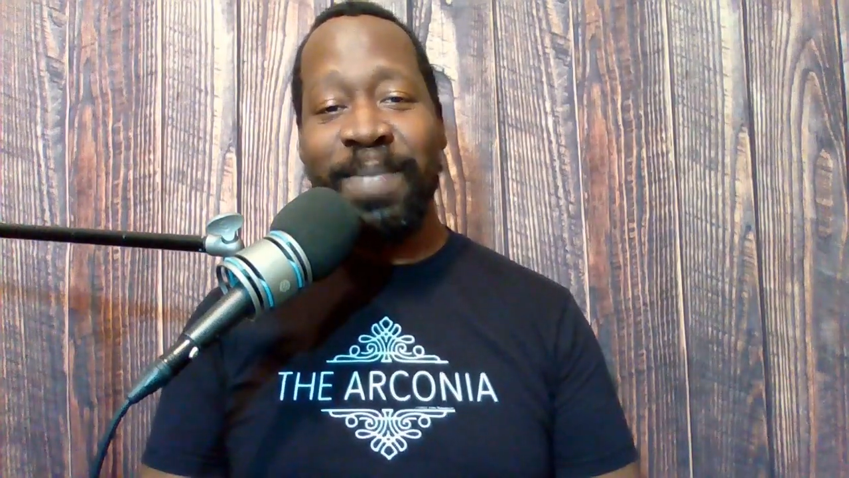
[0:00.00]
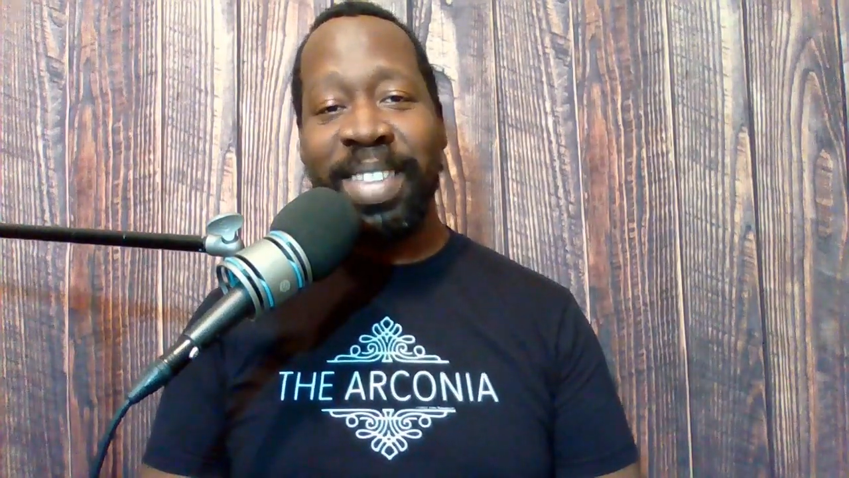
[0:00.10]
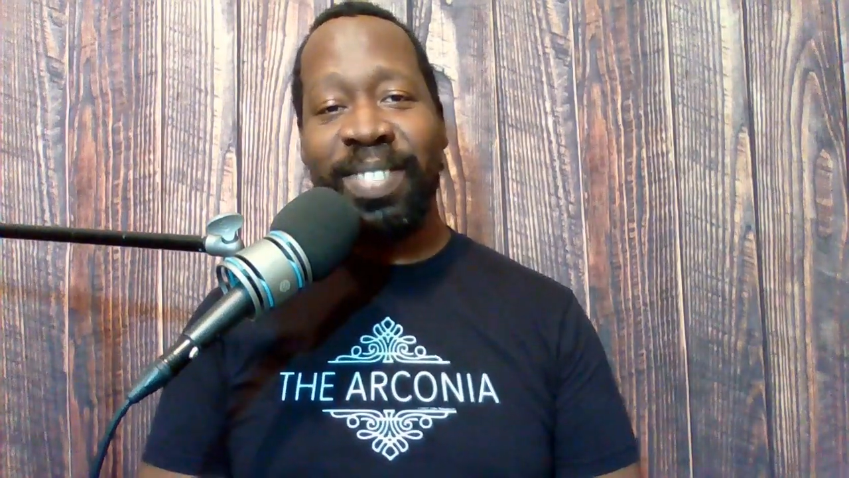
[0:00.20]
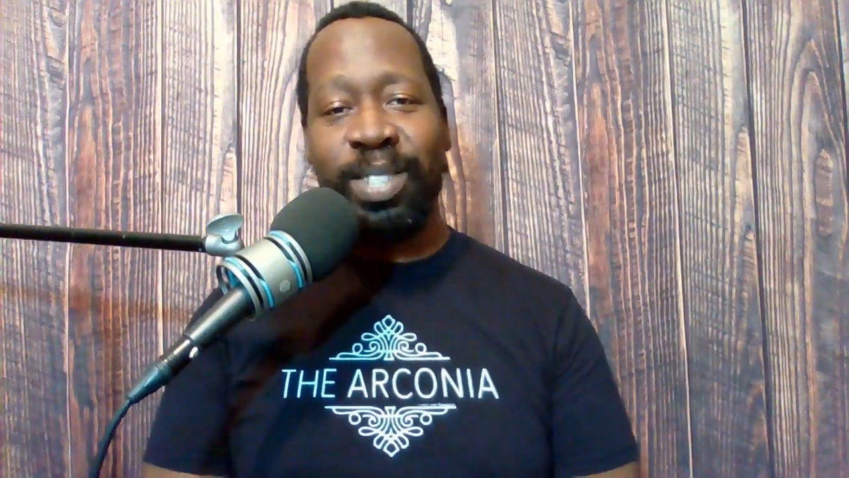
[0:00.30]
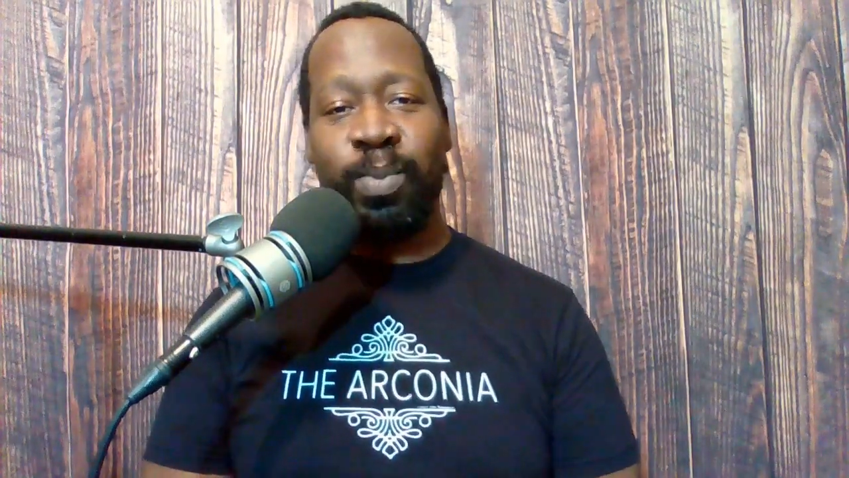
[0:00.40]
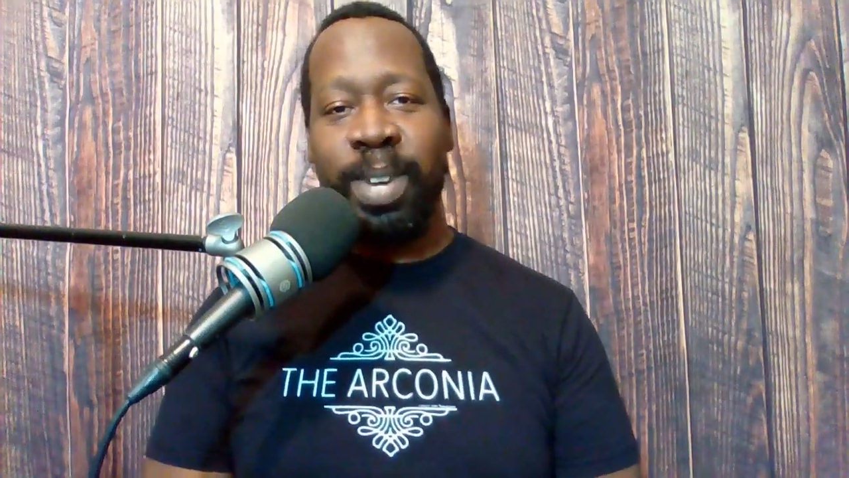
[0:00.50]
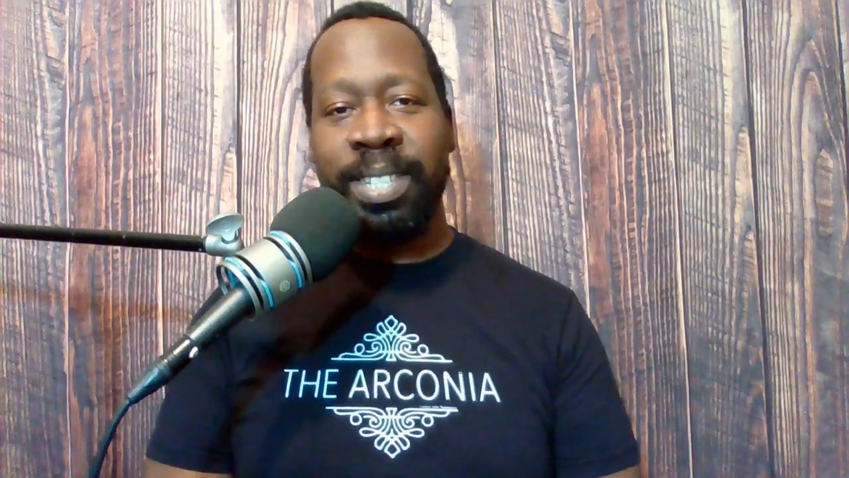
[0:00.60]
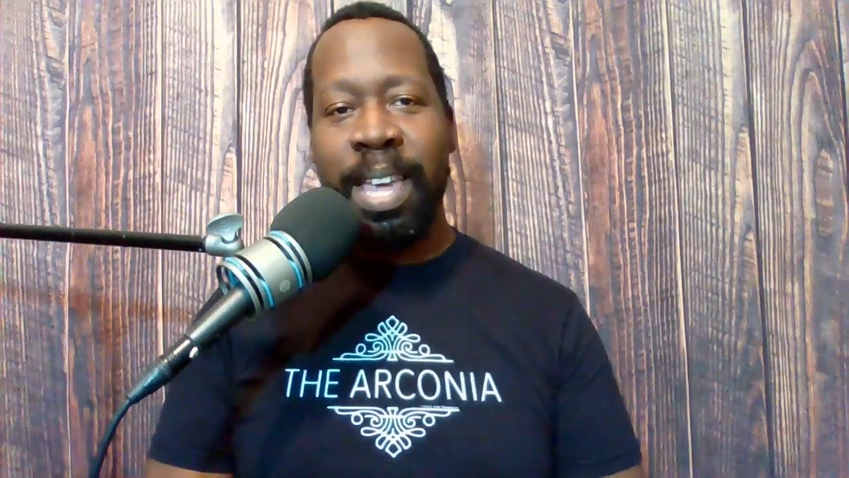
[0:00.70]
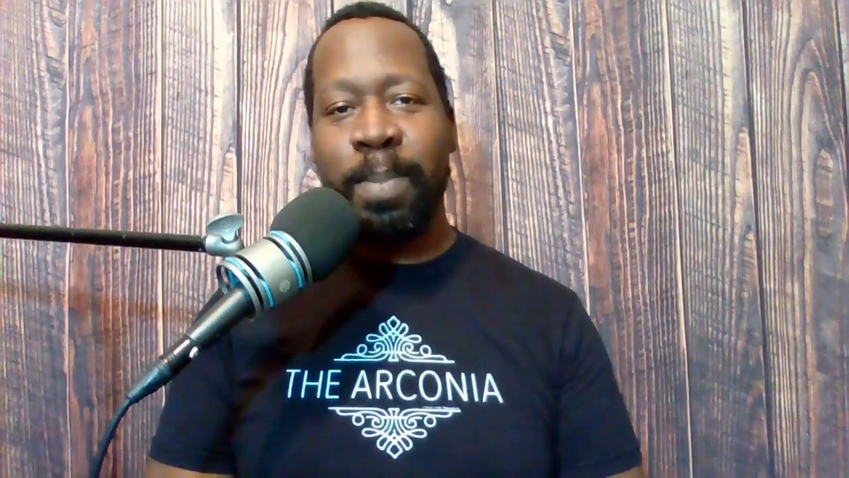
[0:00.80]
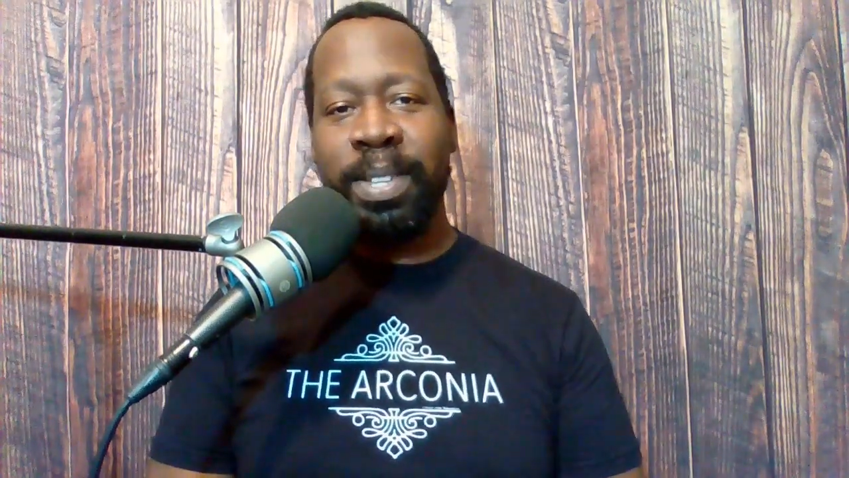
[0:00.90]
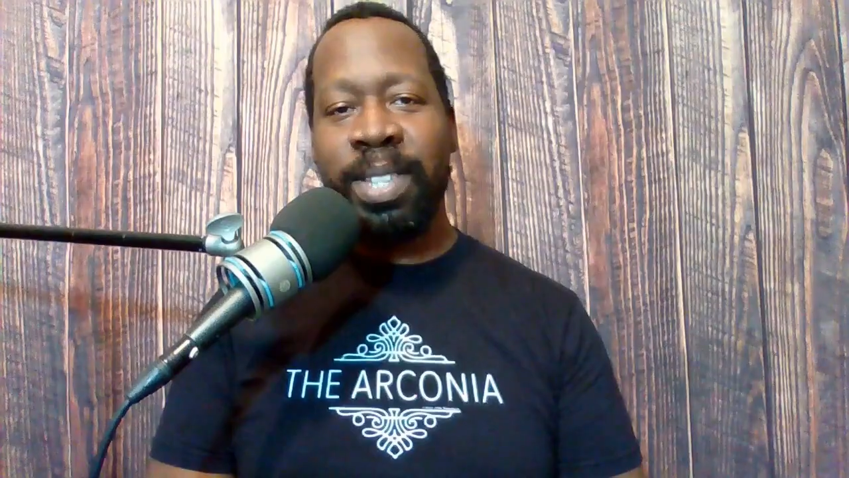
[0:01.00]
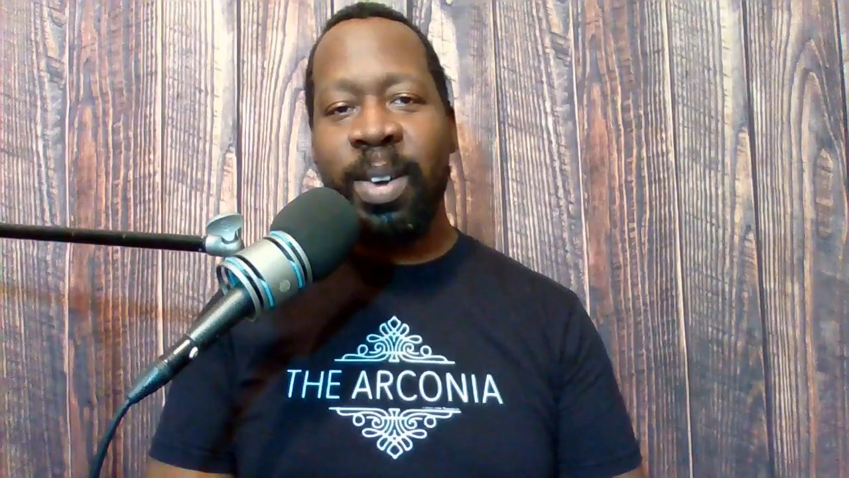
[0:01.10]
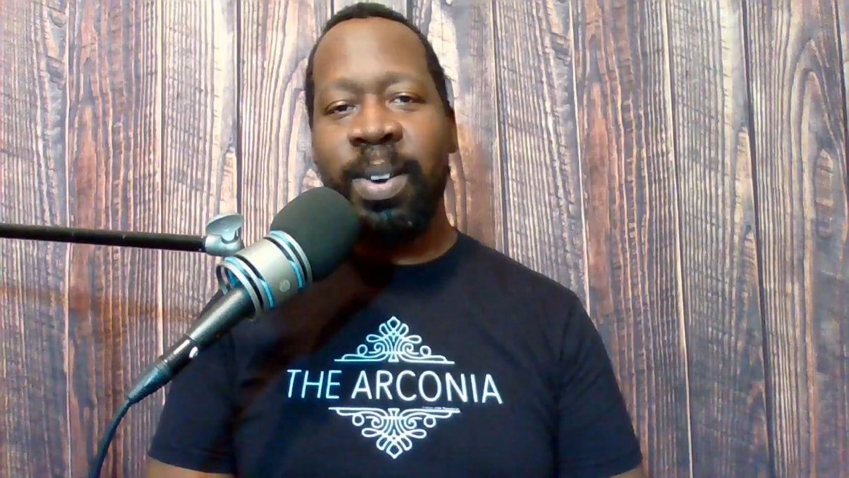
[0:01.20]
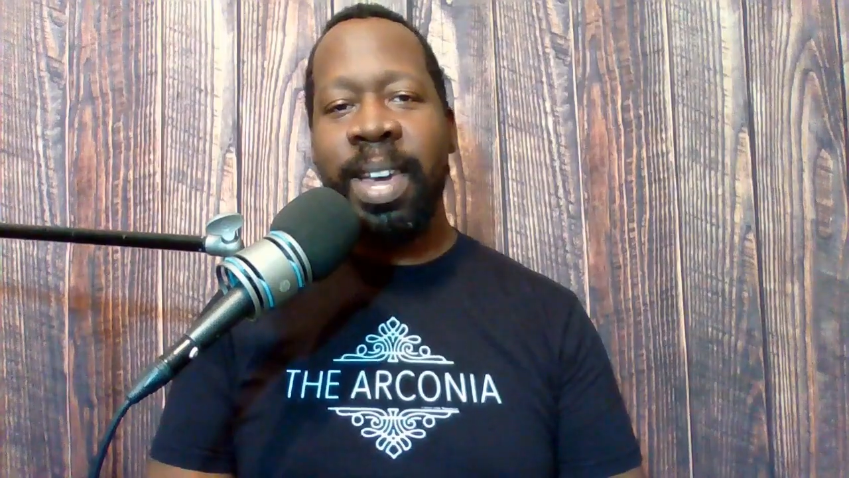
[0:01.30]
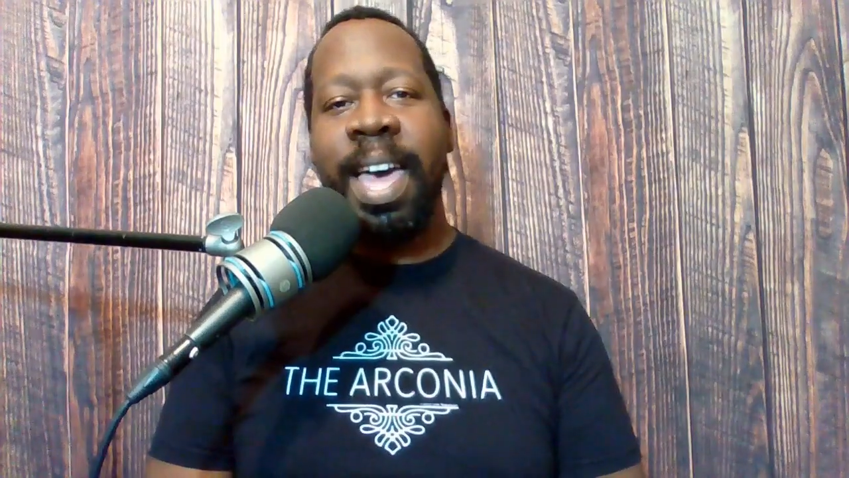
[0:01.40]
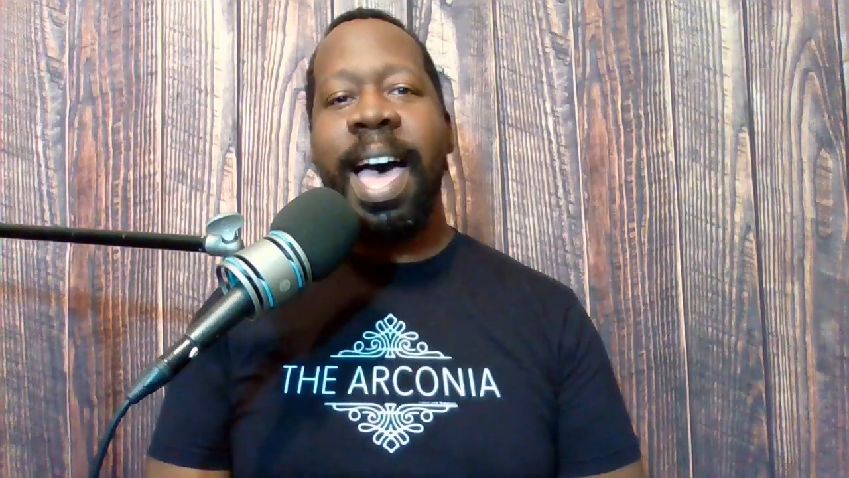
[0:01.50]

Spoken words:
in this week's episode.